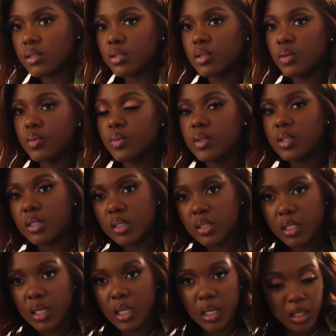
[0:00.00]
Someone is
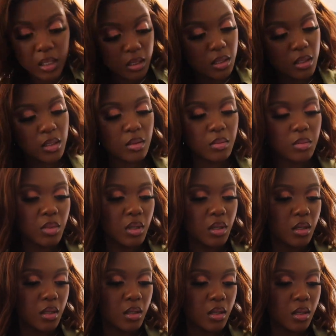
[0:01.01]
texting me.
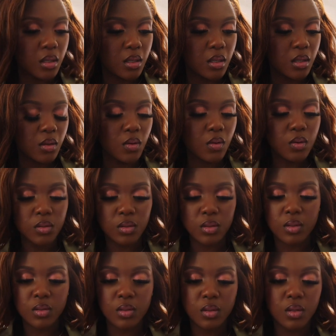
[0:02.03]

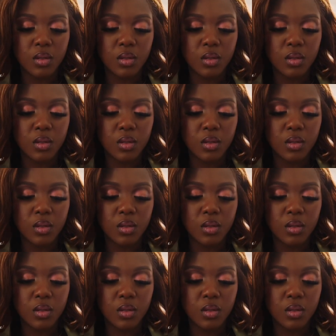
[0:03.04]
Oops.